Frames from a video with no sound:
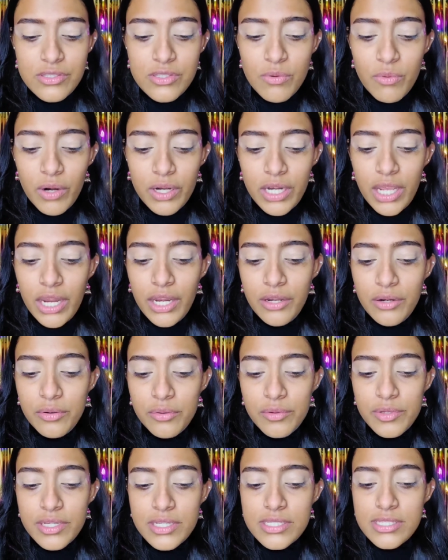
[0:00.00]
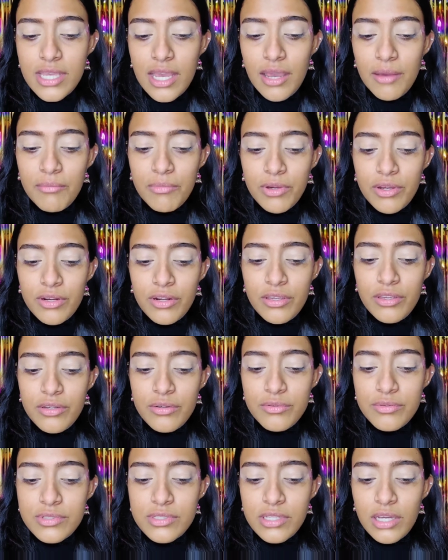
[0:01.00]
So what I do is I'm gonna
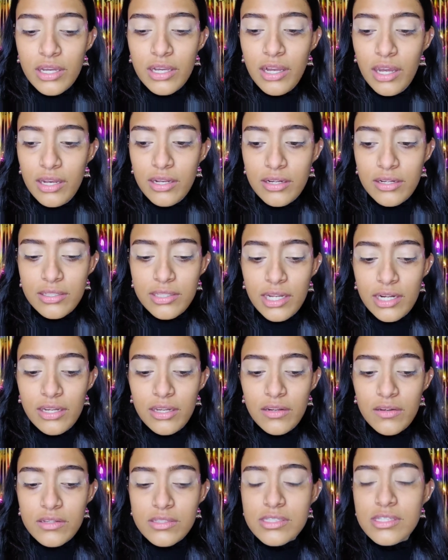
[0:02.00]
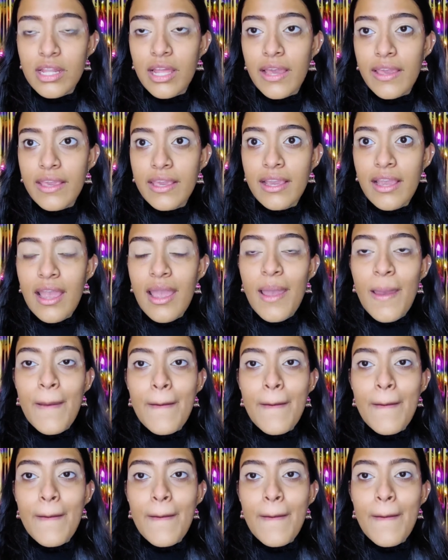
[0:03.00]
use a color that looks like